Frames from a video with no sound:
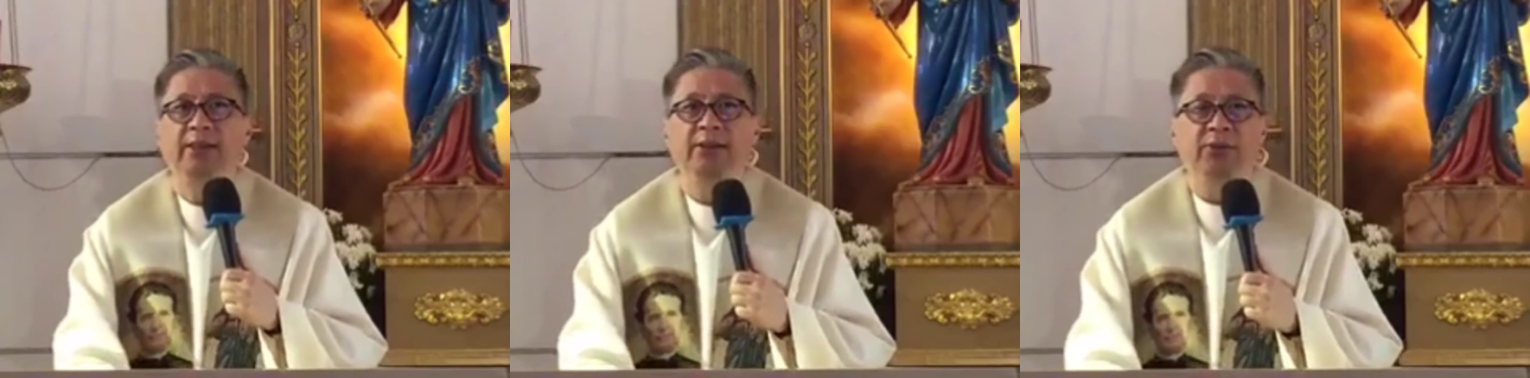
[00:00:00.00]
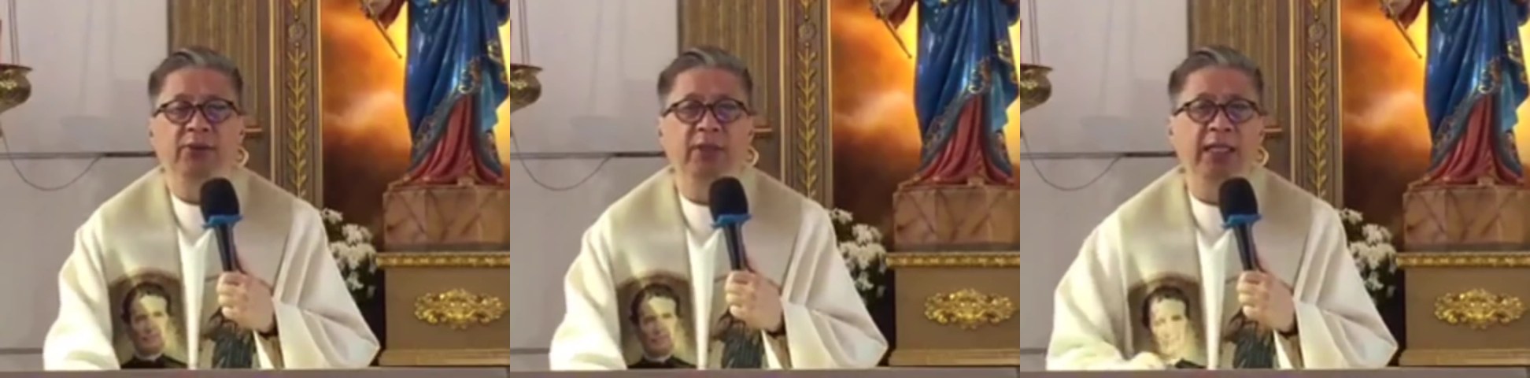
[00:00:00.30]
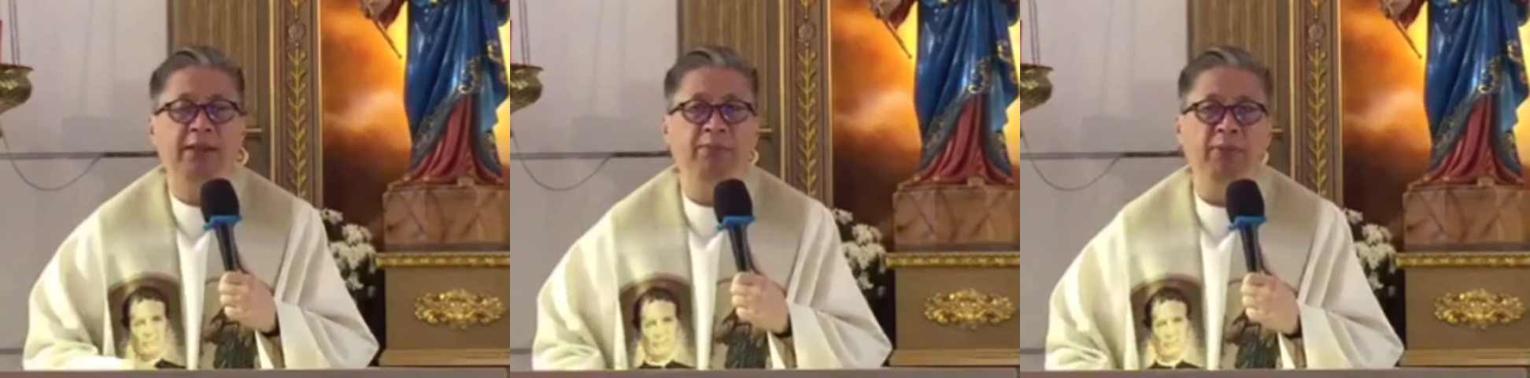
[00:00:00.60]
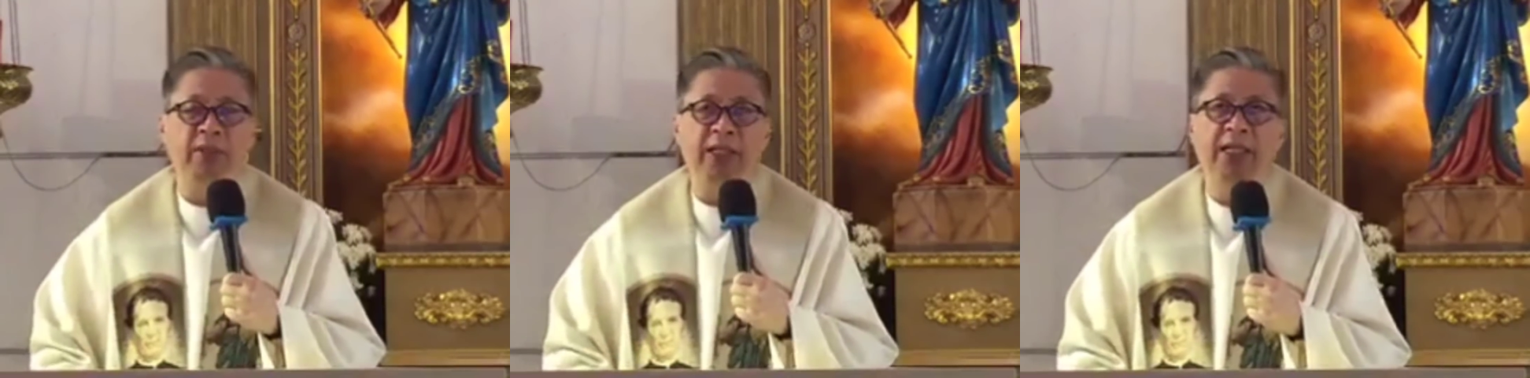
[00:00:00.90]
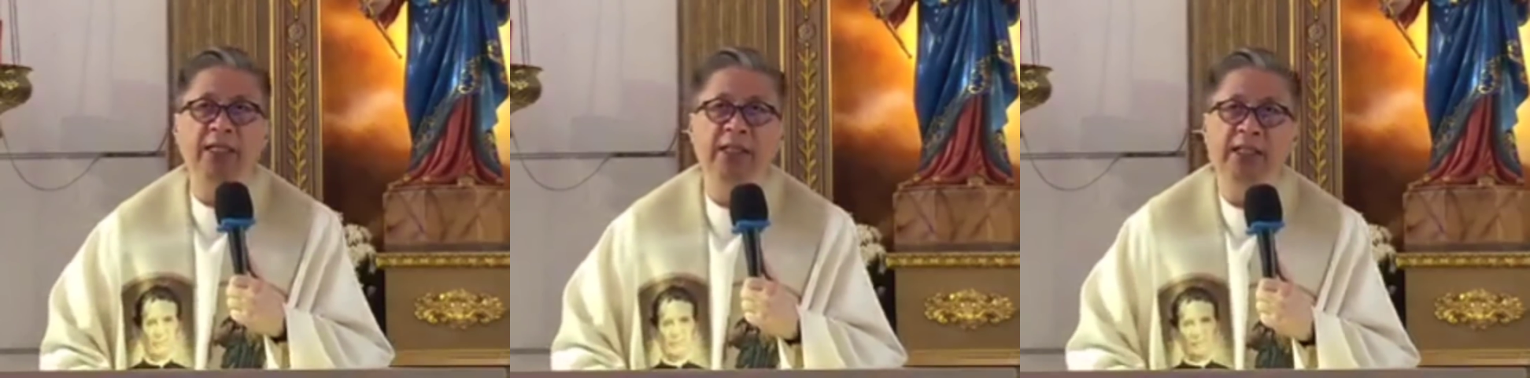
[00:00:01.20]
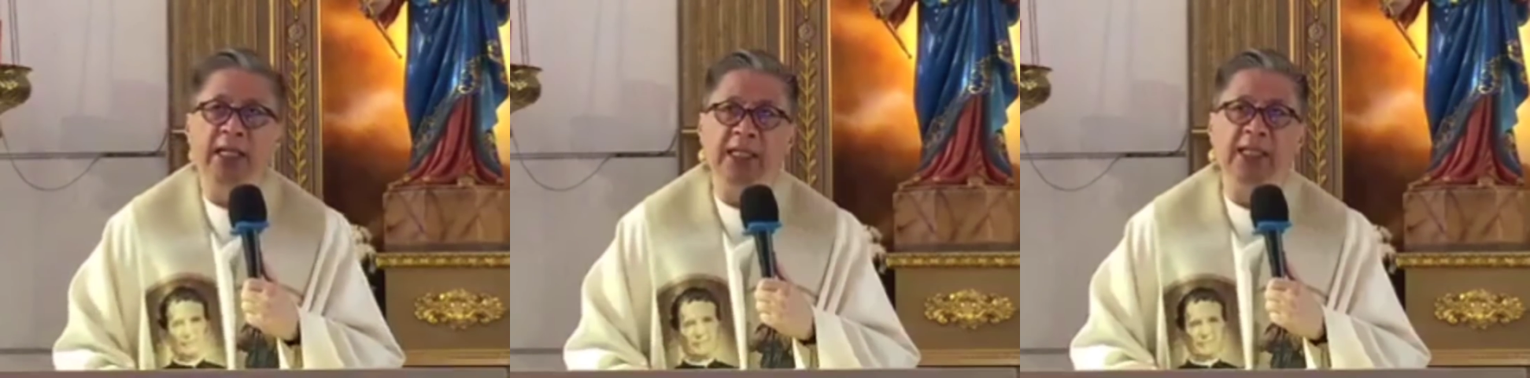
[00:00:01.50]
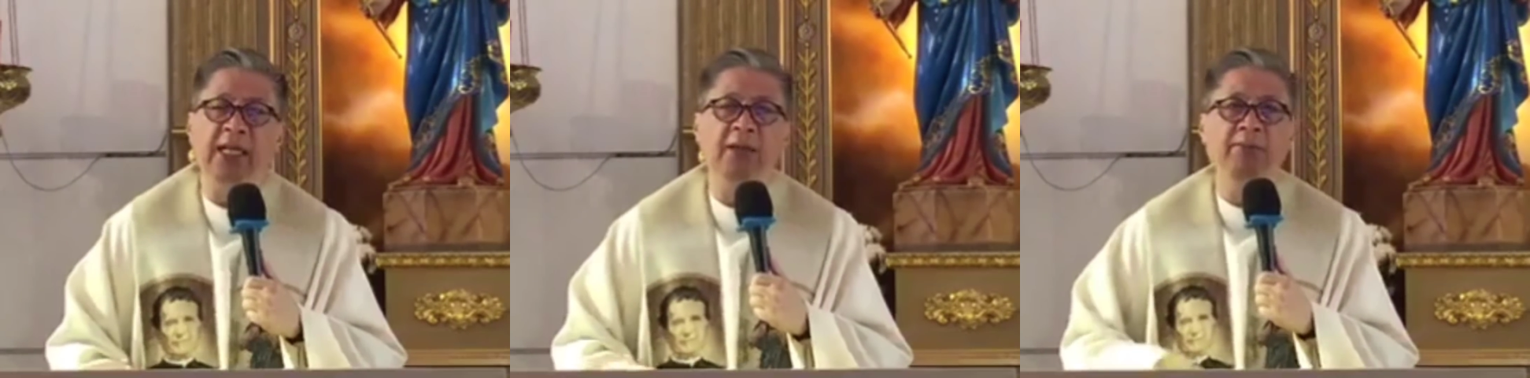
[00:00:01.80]
Speaker 1: Do not forget the
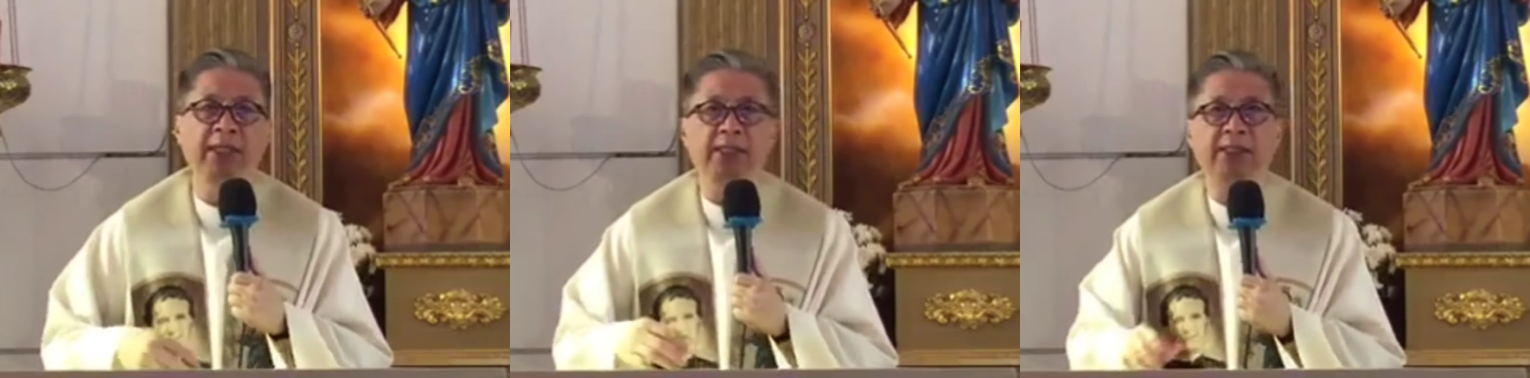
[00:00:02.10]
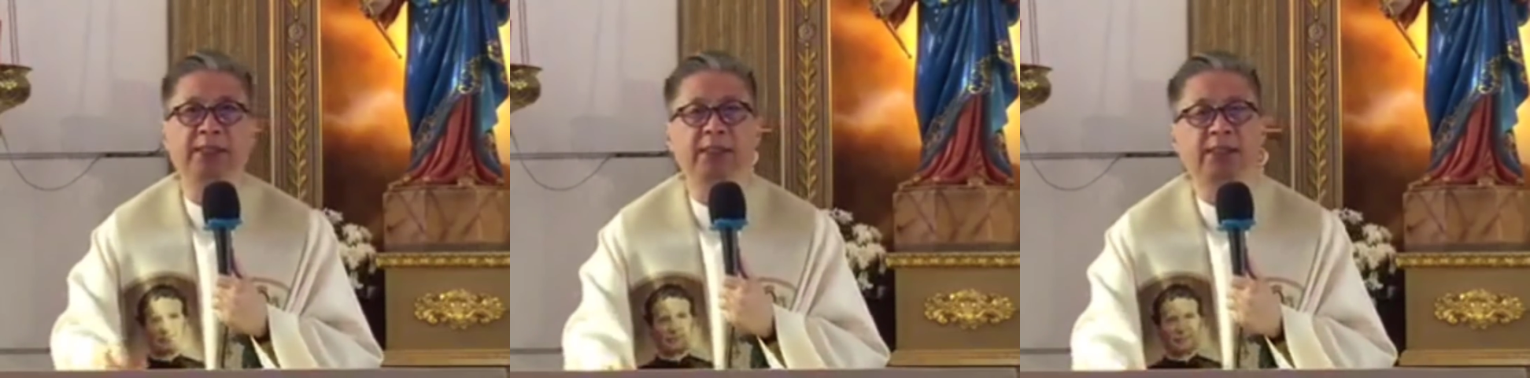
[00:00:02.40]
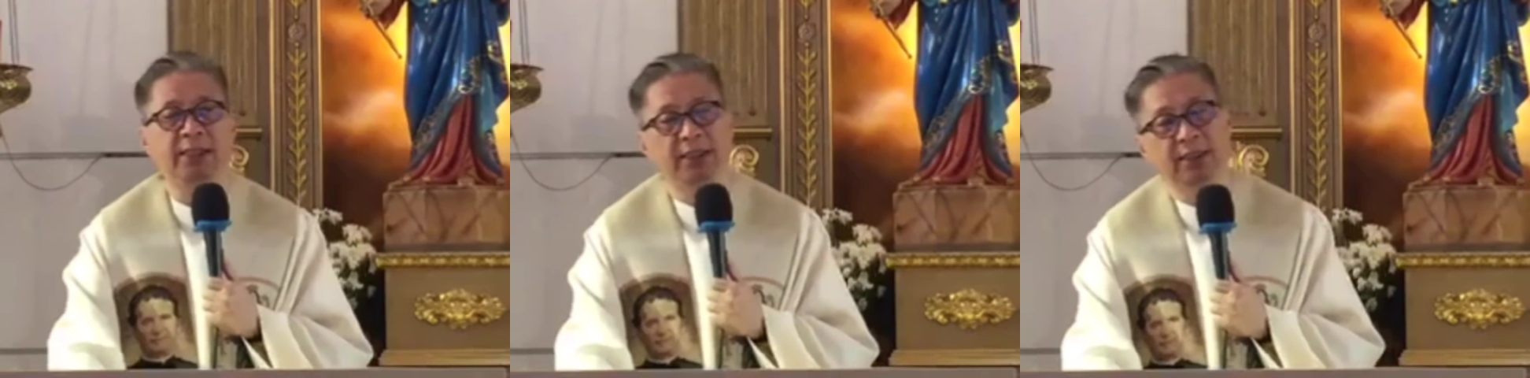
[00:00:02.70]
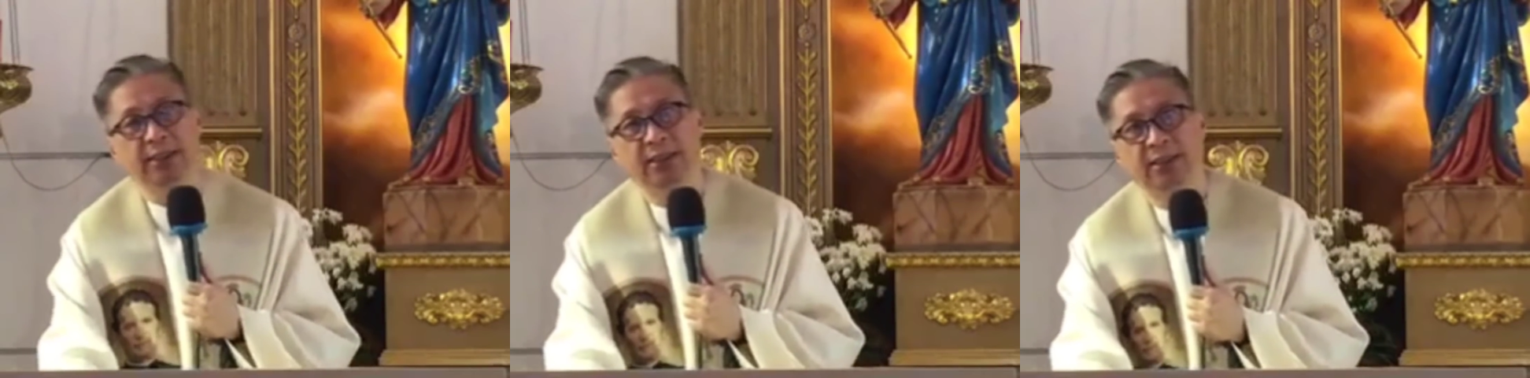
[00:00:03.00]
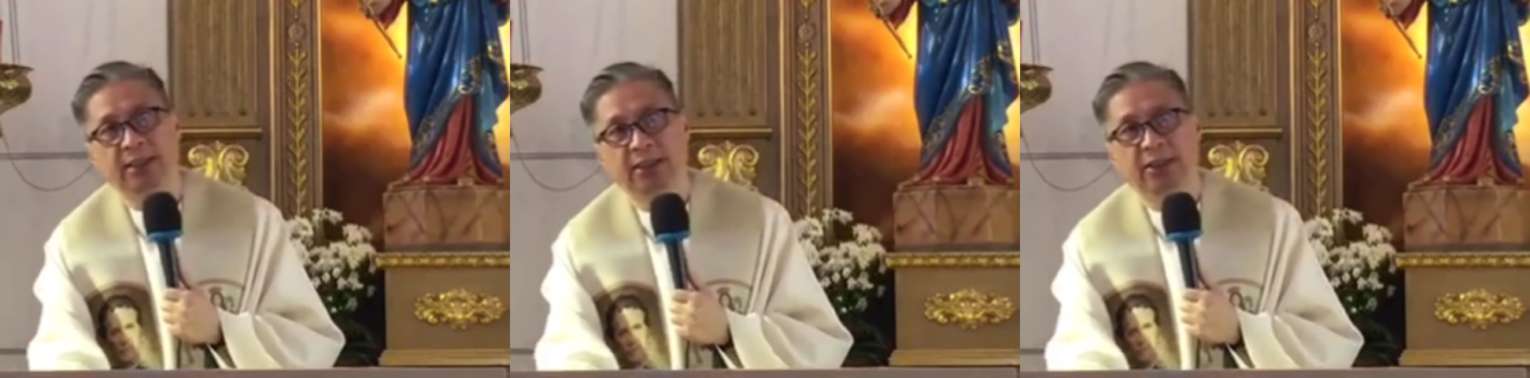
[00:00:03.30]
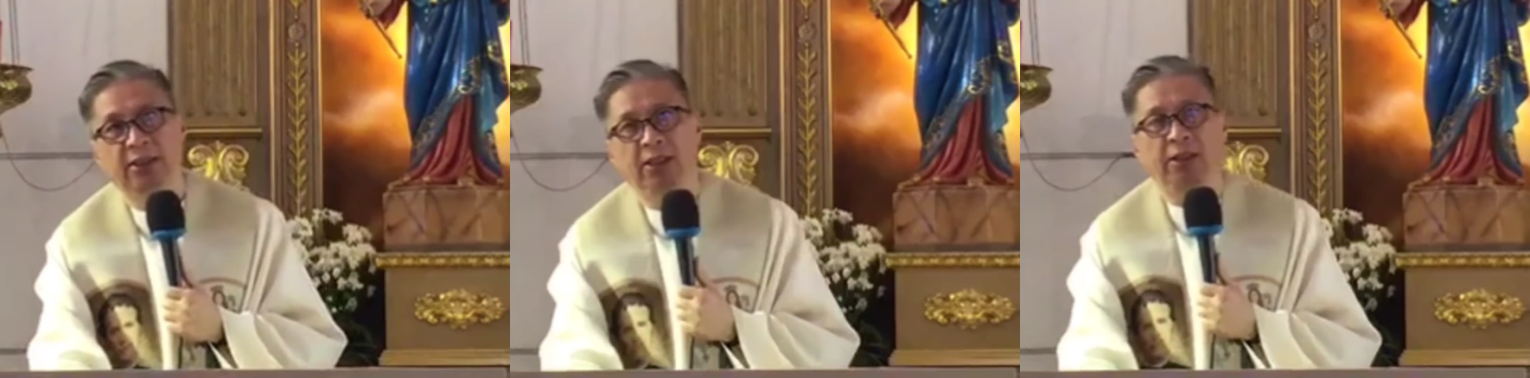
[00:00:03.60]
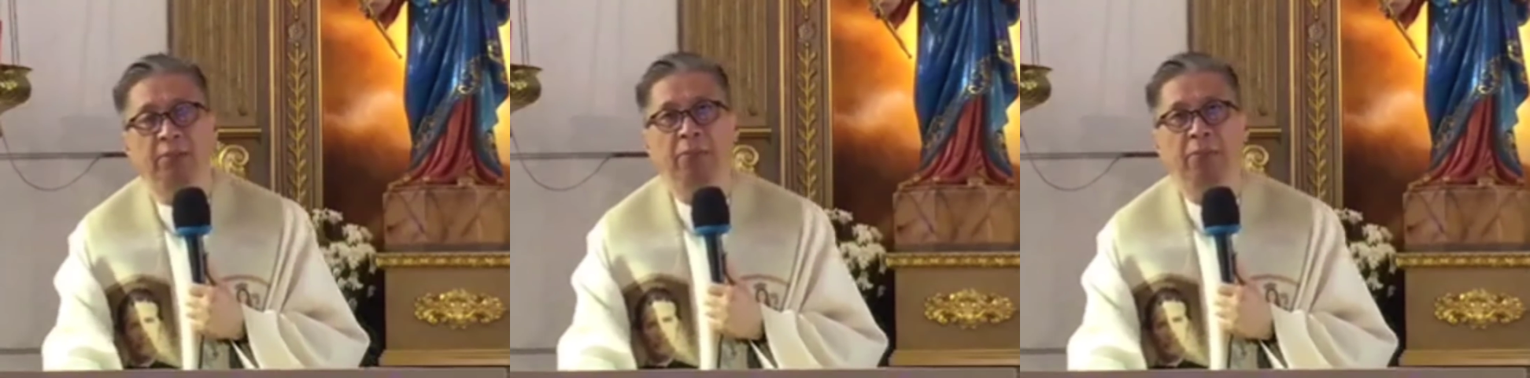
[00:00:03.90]
dynamics of